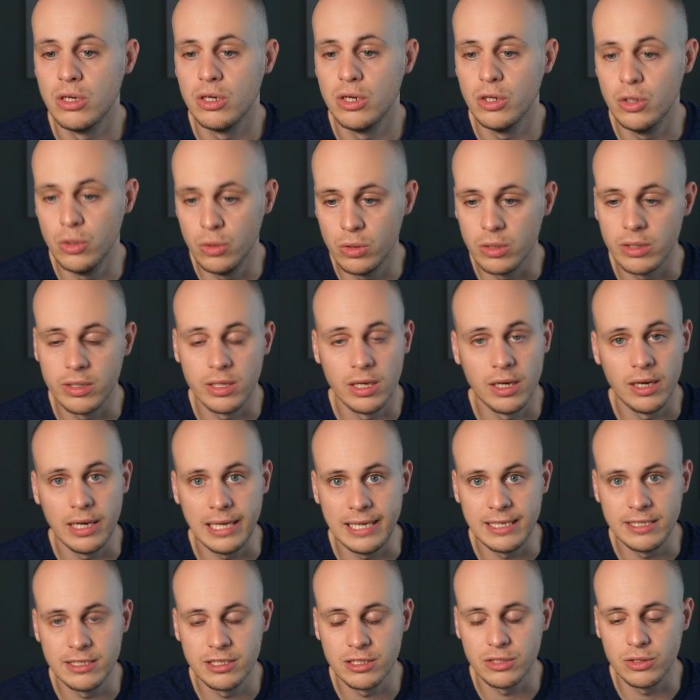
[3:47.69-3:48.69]
Who got the
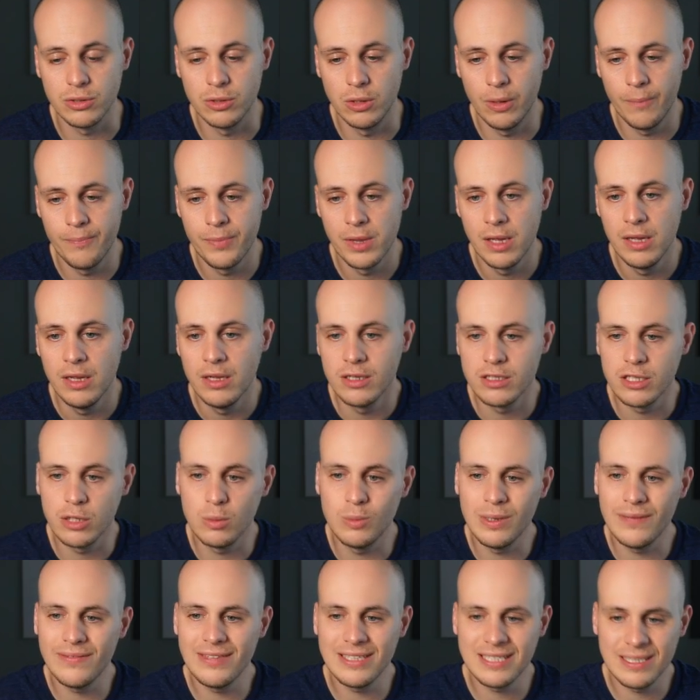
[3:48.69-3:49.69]
highest score? So,
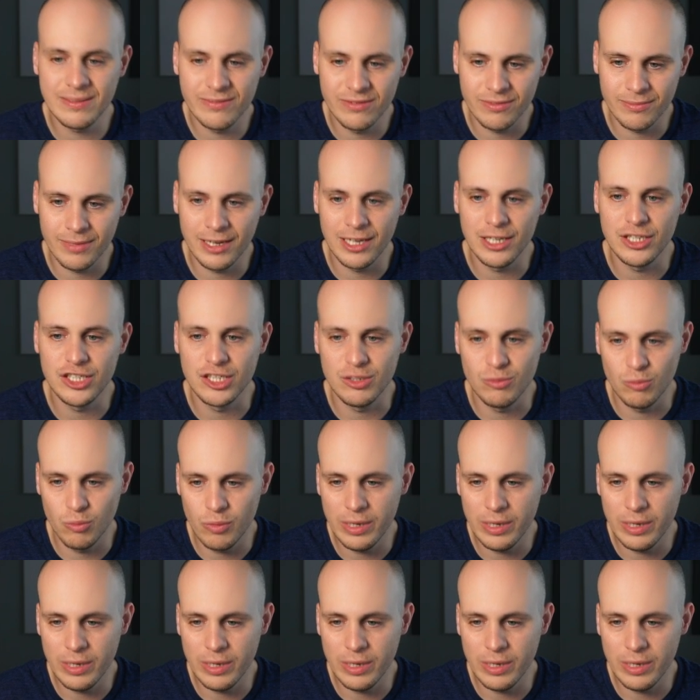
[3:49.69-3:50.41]
with this information,